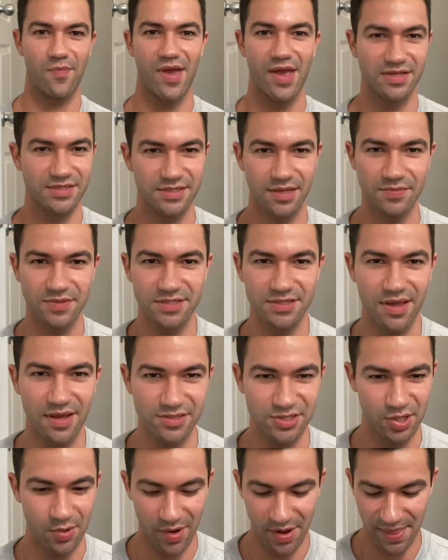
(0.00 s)
and I'm just
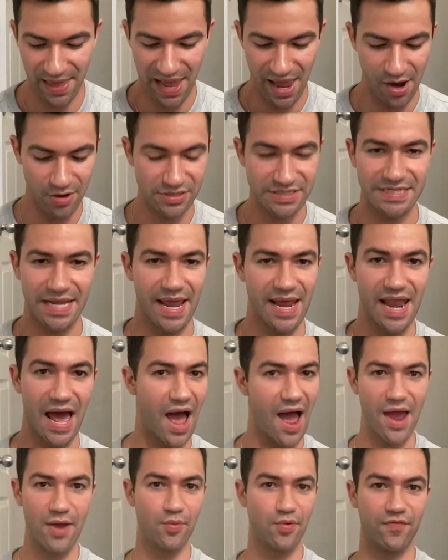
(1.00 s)
lounging around the house, and
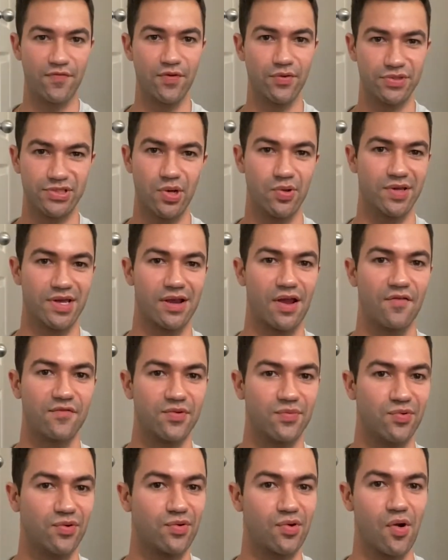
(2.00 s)
I would feel totally
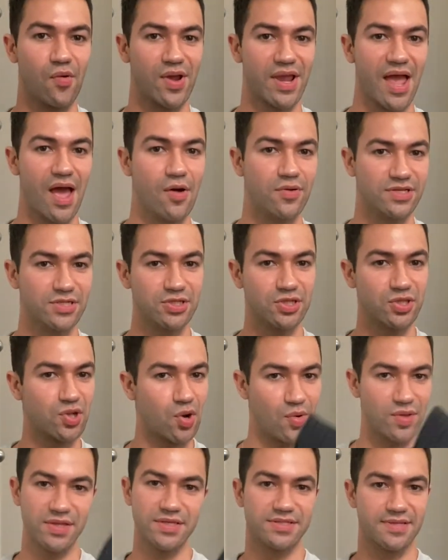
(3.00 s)
comfortable going out and just
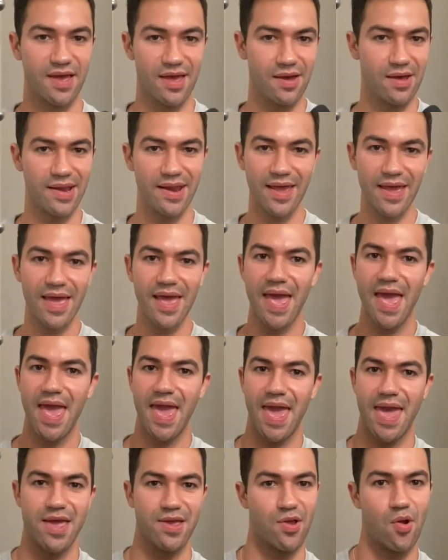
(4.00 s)
throwing this on
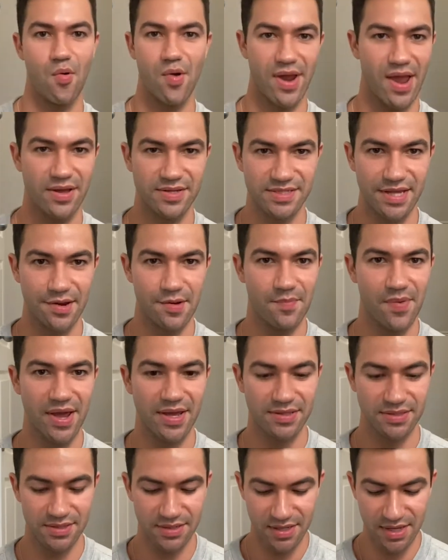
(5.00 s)
and going out to get a bite
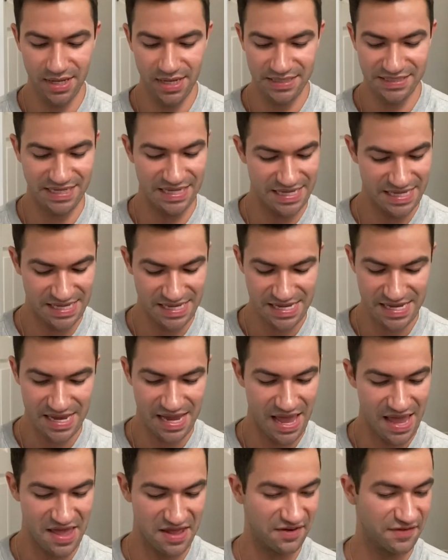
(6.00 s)
to eat.
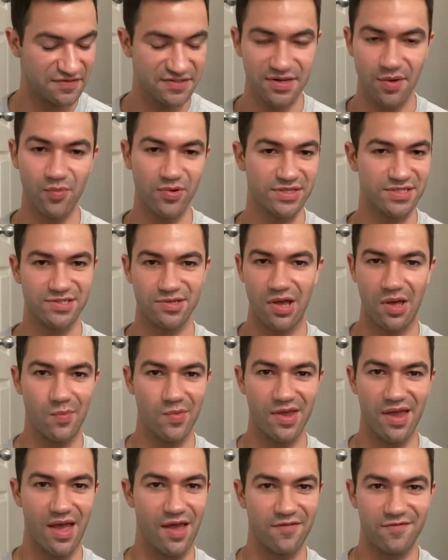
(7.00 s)
And if someone saw
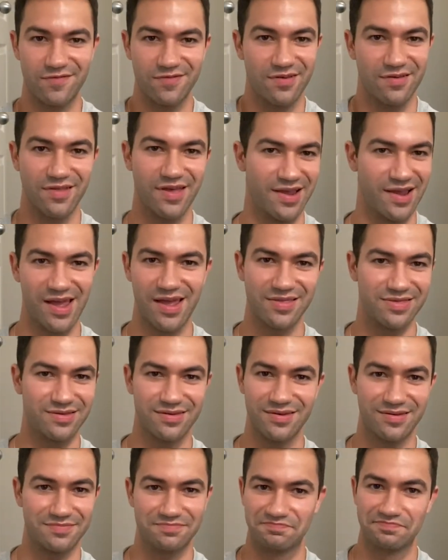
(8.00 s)
me, I feel like I
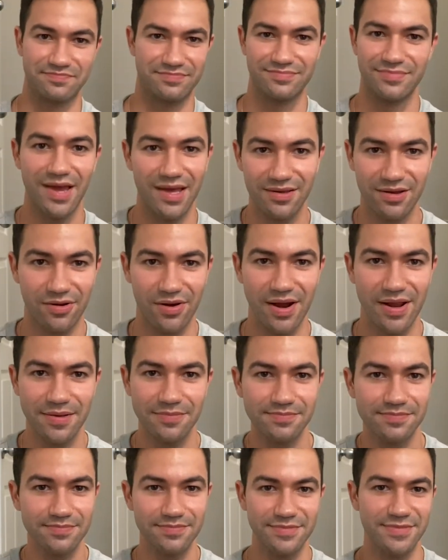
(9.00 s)
think I look great,
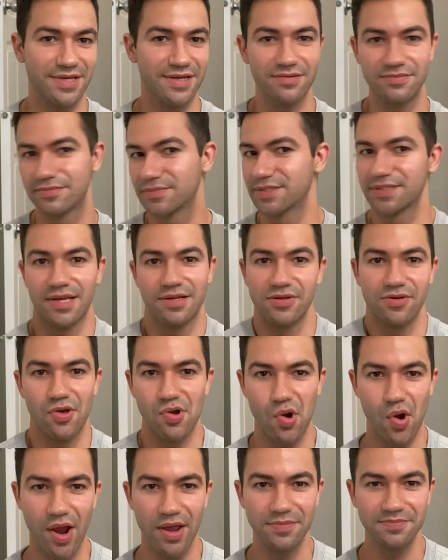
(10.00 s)
you know, because I do look
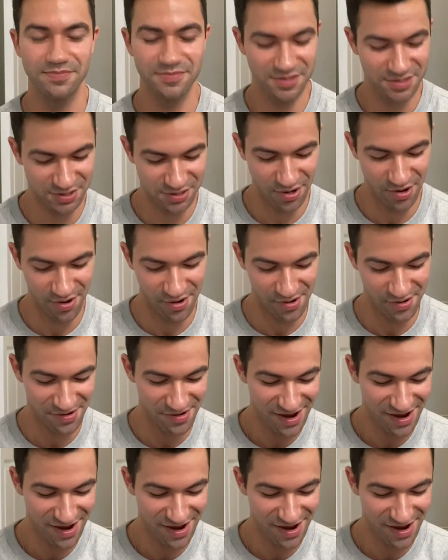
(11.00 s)
great. So